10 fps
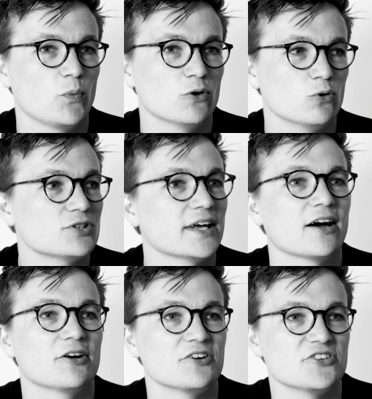we all
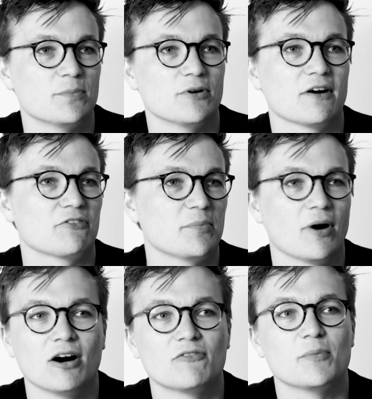take ownership of every
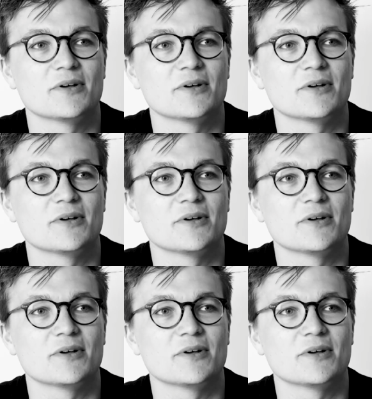part of the